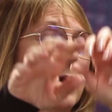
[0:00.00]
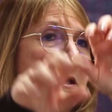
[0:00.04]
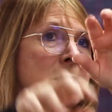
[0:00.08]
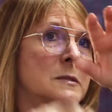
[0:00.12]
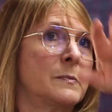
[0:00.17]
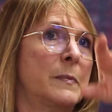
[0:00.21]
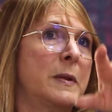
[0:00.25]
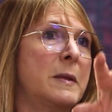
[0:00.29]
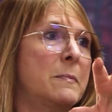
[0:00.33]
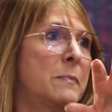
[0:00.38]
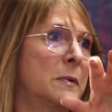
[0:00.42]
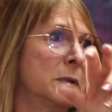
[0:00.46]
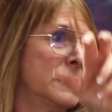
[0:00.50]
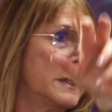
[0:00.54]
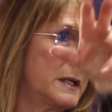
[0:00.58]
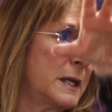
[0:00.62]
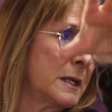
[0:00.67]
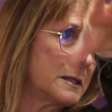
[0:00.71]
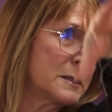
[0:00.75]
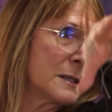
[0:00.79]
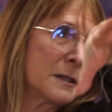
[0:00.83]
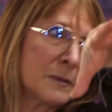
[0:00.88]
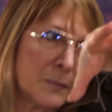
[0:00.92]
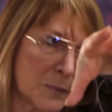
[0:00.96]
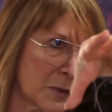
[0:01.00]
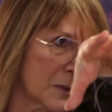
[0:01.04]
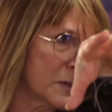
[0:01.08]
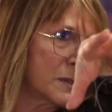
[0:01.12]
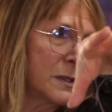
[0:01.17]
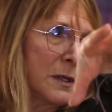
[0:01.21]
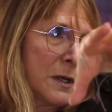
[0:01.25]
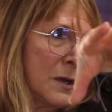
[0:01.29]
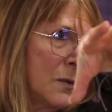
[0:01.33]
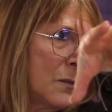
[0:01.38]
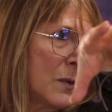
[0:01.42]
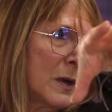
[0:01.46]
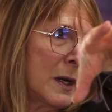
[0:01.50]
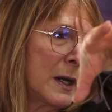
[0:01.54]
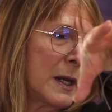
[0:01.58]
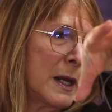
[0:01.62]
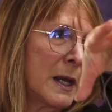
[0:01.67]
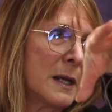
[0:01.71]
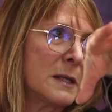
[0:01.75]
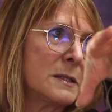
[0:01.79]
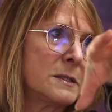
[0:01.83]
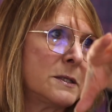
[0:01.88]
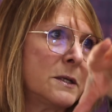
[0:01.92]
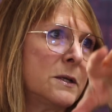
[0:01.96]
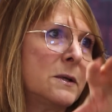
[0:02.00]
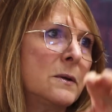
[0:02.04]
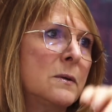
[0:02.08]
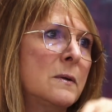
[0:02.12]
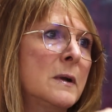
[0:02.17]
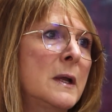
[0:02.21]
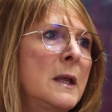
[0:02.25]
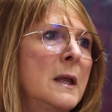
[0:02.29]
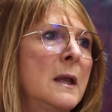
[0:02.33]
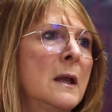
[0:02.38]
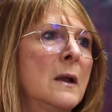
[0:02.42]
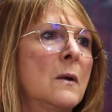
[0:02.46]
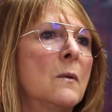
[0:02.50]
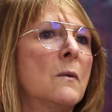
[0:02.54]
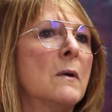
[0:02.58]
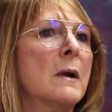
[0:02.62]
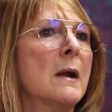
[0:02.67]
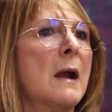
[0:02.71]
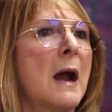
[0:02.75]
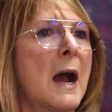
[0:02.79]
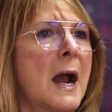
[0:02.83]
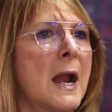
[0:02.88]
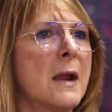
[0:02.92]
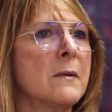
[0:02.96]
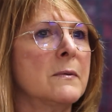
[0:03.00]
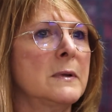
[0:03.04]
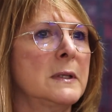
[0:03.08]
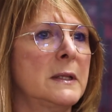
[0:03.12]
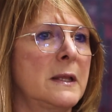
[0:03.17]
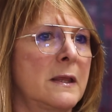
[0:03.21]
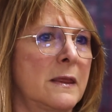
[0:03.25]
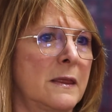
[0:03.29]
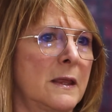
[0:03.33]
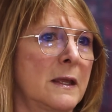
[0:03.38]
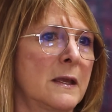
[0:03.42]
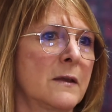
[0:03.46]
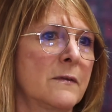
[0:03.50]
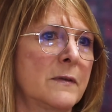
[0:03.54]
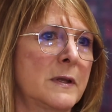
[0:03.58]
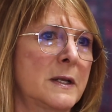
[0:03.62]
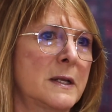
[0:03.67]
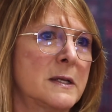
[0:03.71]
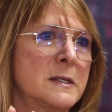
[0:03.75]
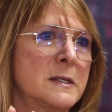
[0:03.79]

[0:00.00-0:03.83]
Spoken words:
people to get to the person you want to get to, where I really think of it as